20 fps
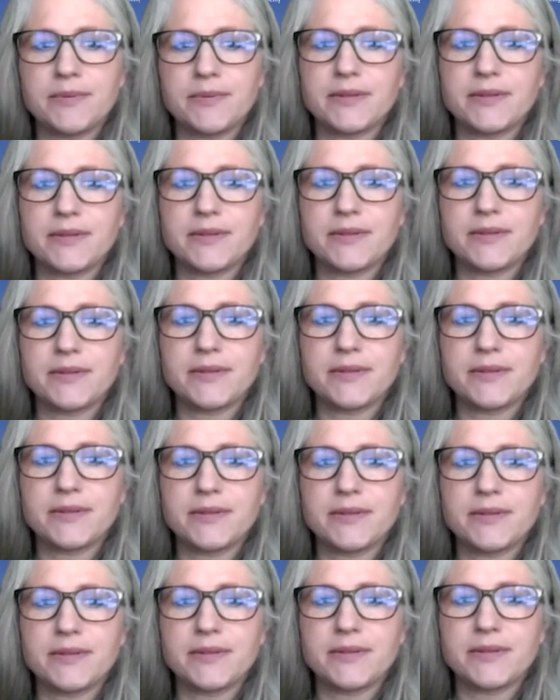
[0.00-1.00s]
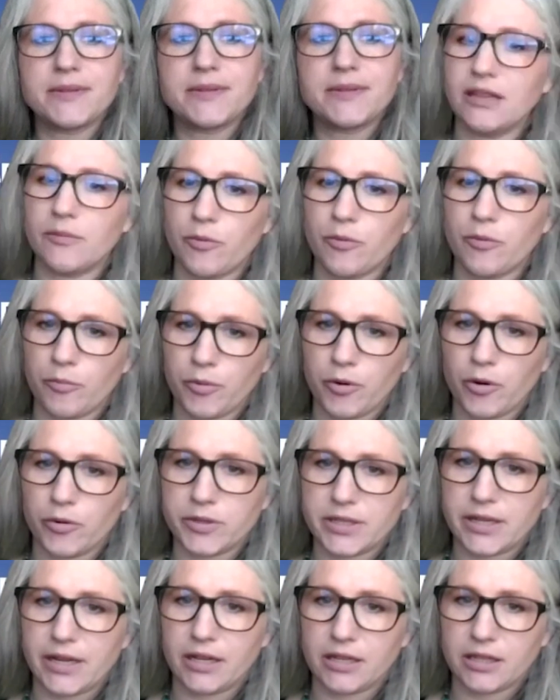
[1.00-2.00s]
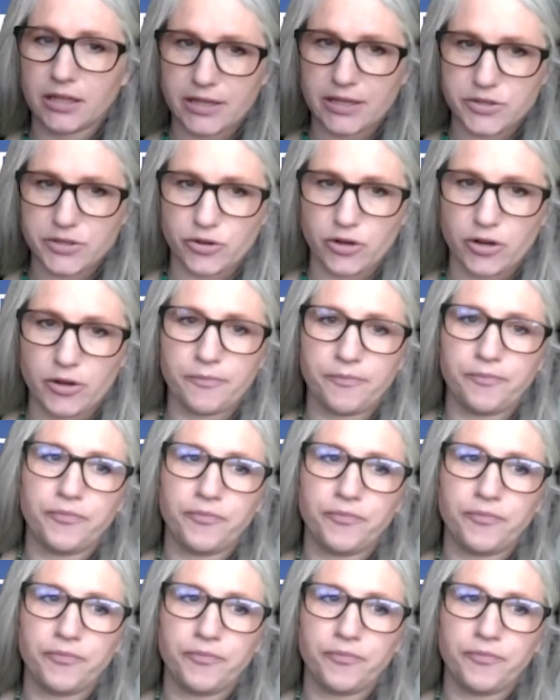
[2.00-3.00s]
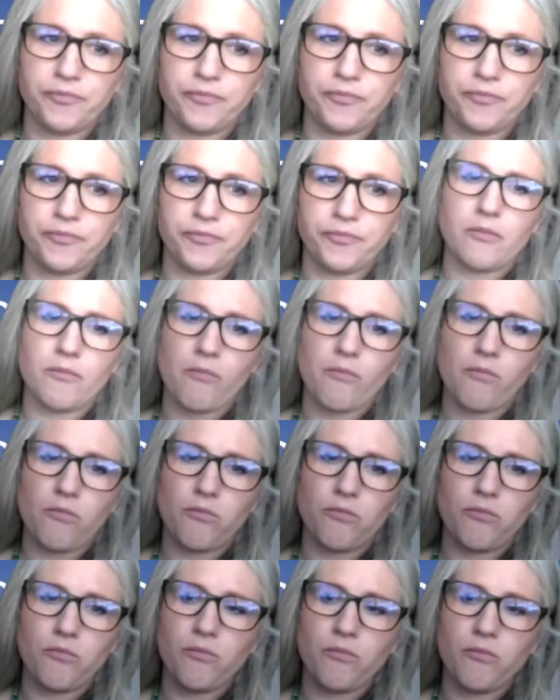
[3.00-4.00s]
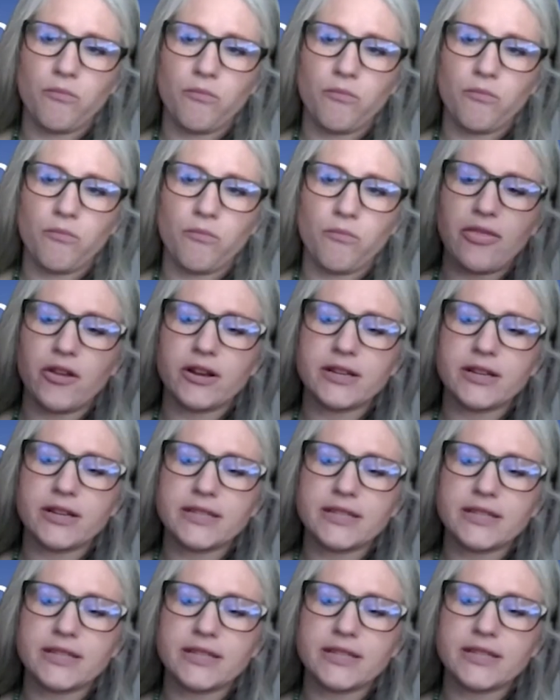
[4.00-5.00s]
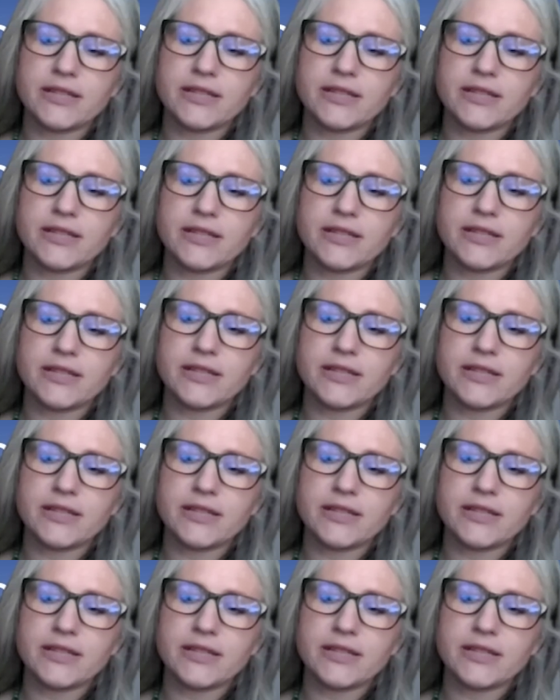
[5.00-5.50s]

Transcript: There's low density lipoprotein cholesterol, and then there's high density